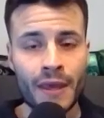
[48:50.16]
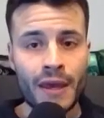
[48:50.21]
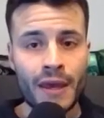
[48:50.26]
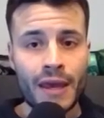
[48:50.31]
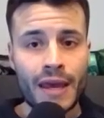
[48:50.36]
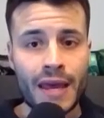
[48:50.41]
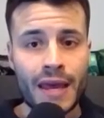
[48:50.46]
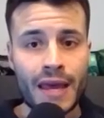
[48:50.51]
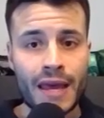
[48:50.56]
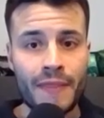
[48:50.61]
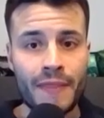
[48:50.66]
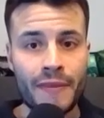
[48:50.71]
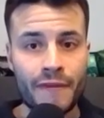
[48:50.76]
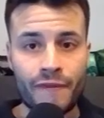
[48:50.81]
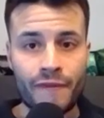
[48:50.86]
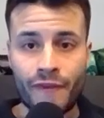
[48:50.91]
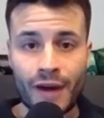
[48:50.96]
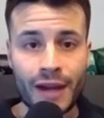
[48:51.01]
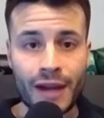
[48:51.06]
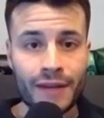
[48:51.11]
And the
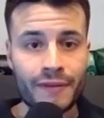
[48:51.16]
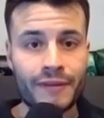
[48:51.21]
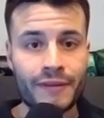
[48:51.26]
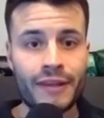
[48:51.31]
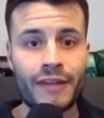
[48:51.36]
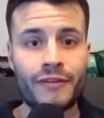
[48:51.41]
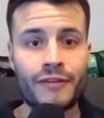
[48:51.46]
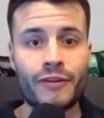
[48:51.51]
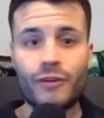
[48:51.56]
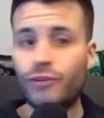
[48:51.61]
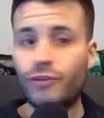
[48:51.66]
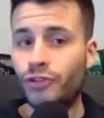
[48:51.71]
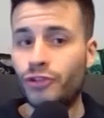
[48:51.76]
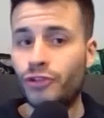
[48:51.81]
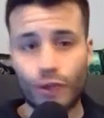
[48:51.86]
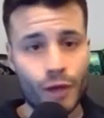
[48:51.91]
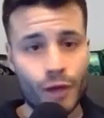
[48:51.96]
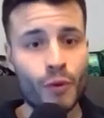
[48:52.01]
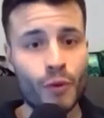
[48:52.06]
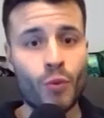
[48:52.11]
fight that
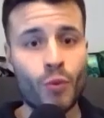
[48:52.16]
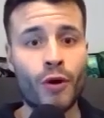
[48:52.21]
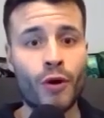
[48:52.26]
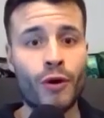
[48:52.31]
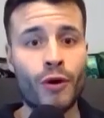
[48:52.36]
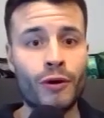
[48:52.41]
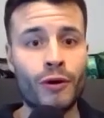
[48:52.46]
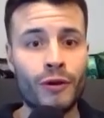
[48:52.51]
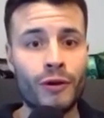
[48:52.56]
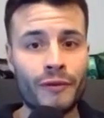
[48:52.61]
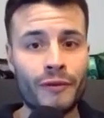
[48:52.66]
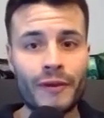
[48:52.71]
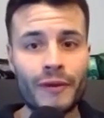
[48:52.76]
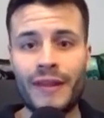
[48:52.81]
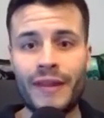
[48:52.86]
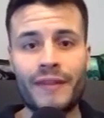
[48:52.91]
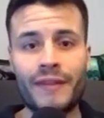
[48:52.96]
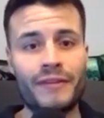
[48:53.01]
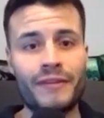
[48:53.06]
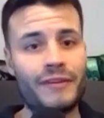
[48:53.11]
shook up the world,
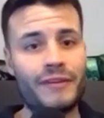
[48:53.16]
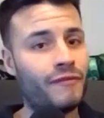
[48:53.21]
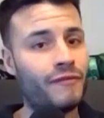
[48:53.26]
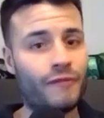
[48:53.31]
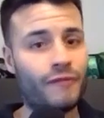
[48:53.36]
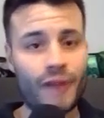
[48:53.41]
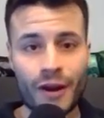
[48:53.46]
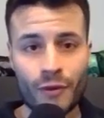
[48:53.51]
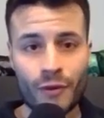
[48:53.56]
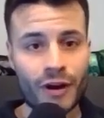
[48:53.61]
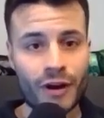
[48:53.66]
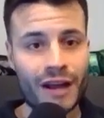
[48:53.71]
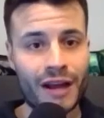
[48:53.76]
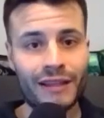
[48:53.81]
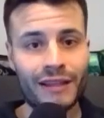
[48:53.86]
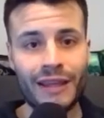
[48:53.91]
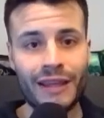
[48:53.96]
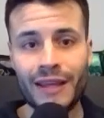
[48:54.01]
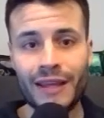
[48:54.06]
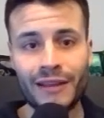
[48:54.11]
and the fight with
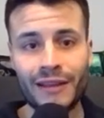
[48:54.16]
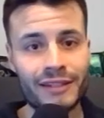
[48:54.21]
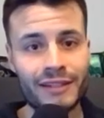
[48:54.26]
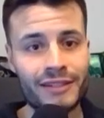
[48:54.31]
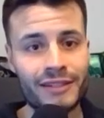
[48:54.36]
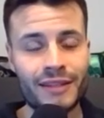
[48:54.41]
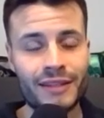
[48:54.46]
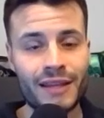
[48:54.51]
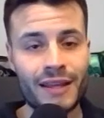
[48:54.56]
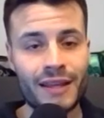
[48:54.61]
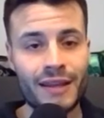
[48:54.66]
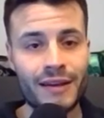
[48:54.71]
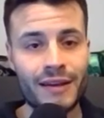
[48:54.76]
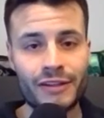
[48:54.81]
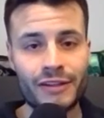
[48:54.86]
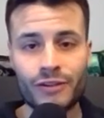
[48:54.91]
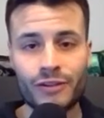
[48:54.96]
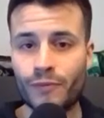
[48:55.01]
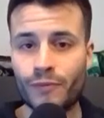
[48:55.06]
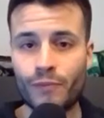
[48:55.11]
Ali and Liston,
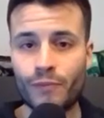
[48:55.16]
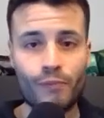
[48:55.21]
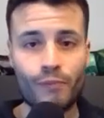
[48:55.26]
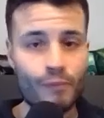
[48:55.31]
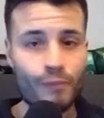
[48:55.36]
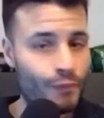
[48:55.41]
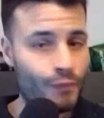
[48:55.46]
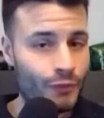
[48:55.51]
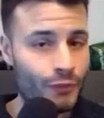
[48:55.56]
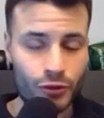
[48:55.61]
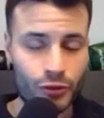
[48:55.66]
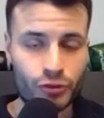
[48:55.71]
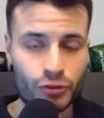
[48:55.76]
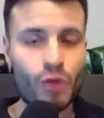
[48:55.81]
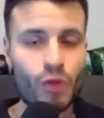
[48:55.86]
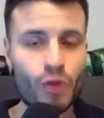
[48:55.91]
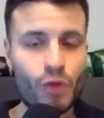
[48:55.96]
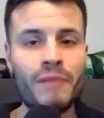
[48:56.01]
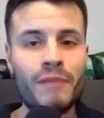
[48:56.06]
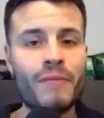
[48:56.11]
there's
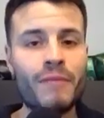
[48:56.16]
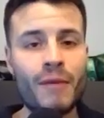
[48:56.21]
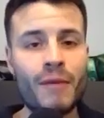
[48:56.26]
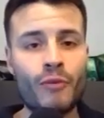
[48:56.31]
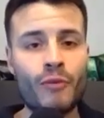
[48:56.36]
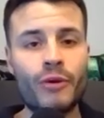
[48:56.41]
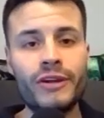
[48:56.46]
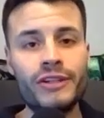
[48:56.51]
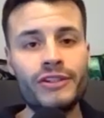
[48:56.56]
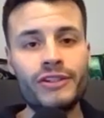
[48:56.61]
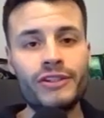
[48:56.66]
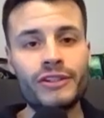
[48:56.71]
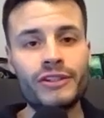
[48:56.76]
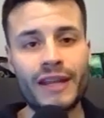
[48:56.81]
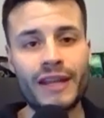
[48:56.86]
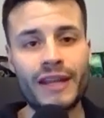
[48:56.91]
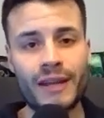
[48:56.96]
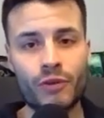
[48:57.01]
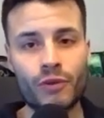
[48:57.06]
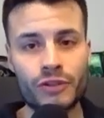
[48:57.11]
so many memories.
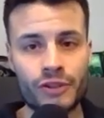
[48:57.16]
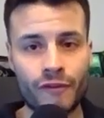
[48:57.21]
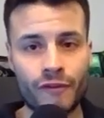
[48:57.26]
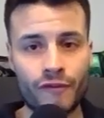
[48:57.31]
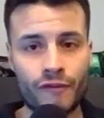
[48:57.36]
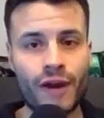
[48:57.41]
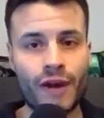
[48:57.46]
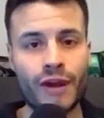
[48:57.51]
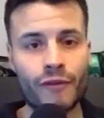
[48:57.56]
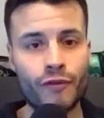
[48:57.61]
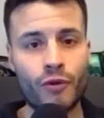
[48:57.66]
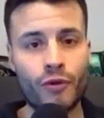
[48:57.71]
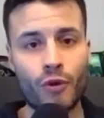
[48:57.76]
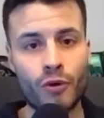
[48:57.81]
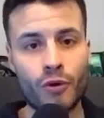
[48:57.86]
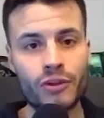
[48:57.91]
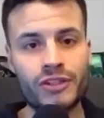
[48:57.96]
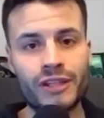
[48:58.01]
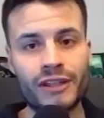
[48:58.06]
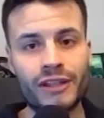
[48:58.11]
And it was the fight, of
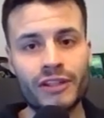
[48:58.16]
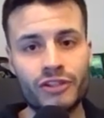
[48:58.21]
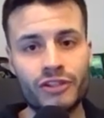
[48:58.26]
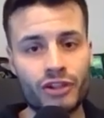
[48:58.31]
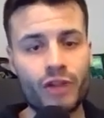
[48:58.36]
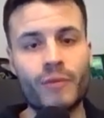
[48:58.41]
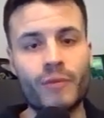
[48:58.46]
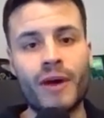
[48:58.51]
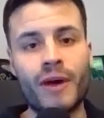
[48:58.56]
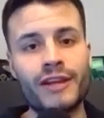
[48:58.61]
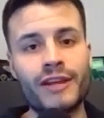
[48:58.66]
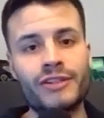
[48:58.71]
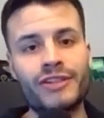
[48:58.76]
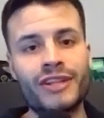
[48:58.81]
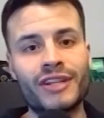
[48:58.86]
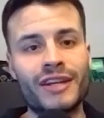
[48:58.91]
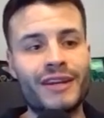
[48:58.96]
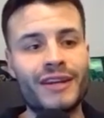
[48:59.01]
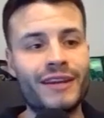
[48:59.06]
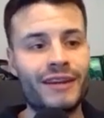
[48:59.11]
course, that legitimized
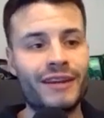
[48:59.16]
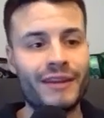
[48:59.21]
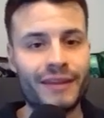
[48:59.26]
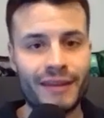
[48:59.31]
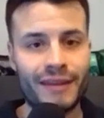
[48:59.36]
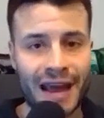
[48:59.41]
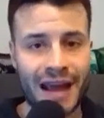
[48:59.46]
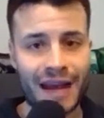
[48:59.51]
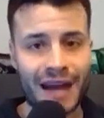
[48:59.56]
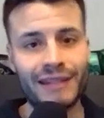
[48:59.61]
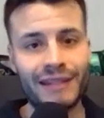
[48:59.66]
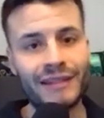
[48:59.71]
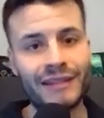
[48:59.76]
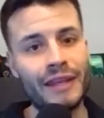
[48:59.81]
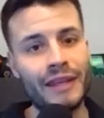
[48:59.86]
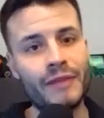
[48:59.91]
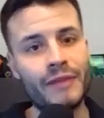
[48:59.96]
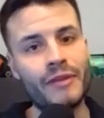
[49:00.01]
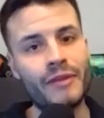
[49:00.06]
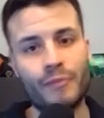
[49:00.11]

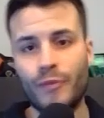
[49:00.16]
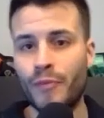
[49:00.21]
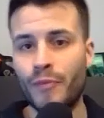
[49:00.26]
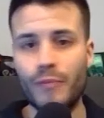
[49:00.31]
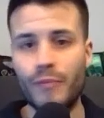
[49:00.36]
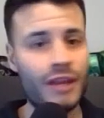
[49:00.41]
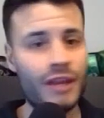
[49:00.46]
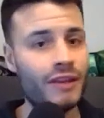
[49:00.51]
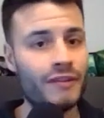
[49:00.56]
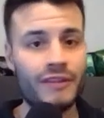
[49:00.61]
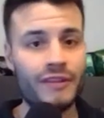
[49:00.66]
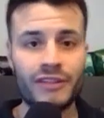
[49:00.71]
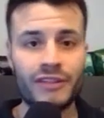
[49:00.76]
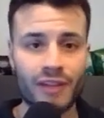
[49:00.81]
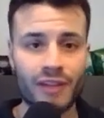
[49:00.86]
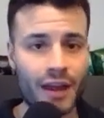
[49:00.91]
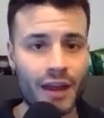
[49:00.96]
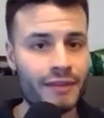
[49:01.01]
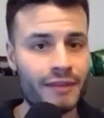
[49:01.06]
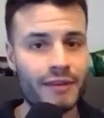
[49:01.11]
Ali, that the media
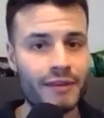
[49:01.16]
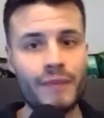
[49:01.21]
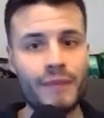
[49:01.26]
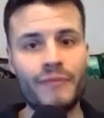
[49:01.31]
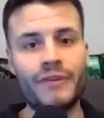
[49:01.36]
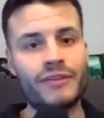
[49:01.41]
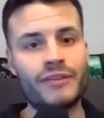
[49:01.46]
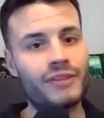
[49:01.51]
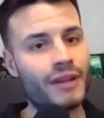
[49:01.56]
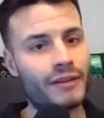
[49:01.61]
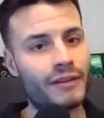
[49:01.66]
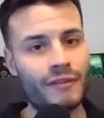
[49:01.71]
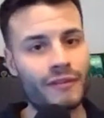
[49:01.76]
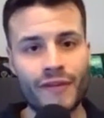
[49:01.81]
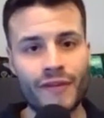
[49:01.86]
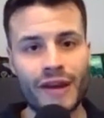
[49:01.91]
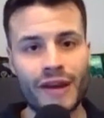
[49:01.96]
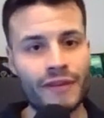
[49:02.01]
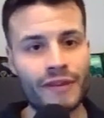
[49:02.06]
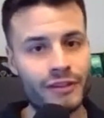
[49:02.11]
disliked him, disliked the
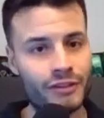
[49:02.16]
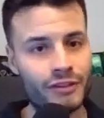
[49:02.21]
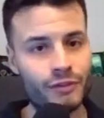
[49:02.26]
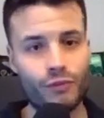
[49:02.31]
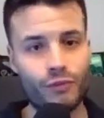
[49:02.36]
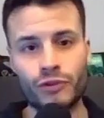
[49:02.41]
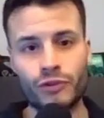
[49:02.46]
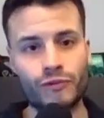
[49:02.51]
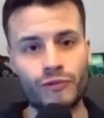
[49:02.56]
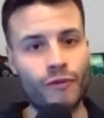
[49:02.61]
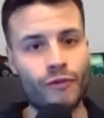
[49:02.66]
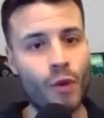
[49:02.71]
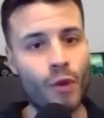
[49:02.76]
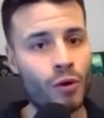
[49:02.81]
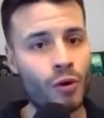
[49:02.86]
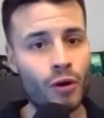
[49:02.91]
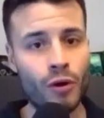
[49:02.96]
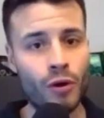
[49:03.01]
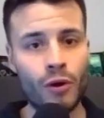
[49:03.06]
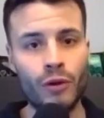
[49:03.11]
fact that he was
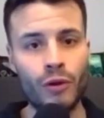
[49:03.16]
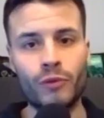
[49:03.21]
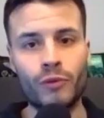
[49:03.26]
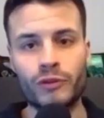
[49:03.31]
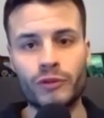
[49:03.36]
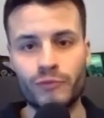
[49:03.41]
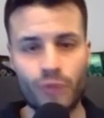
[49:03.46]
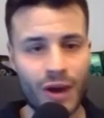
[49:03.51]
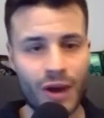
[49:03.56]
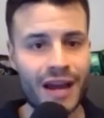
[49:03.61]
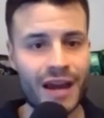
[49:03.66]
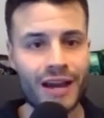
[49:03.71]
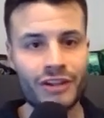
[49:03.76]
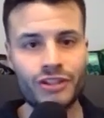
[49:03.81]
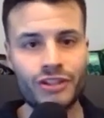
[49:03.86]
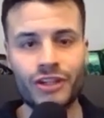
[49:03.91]
vocal, was brash.